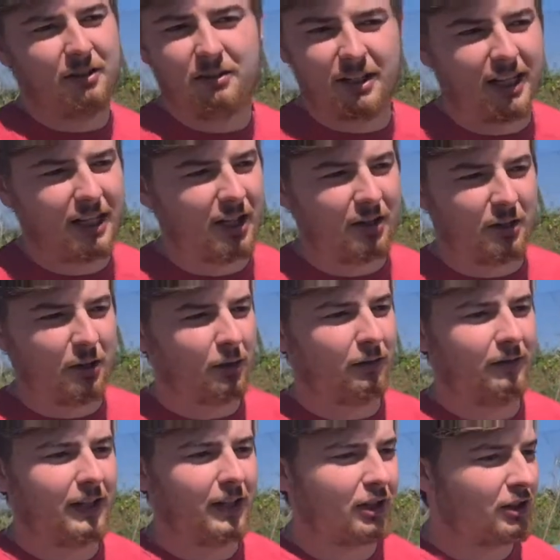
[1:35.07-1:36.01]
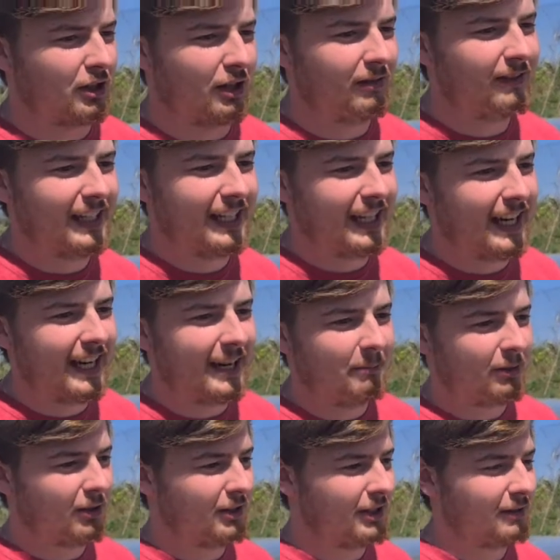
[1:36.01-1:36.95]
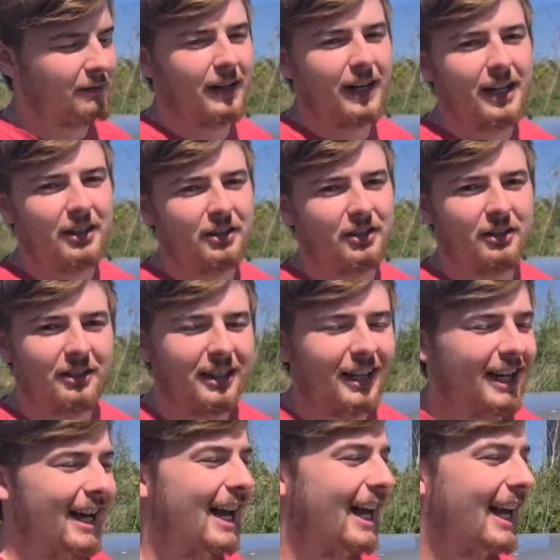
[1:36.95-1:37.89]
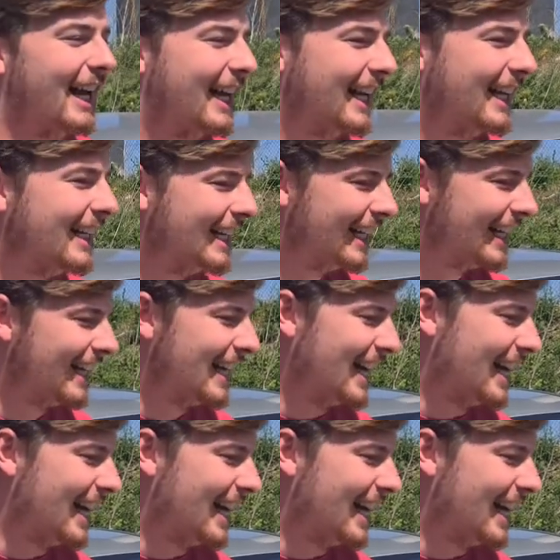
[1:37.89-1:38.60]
Don't know torque figures, don't really care because it's fast. Uh, yeah.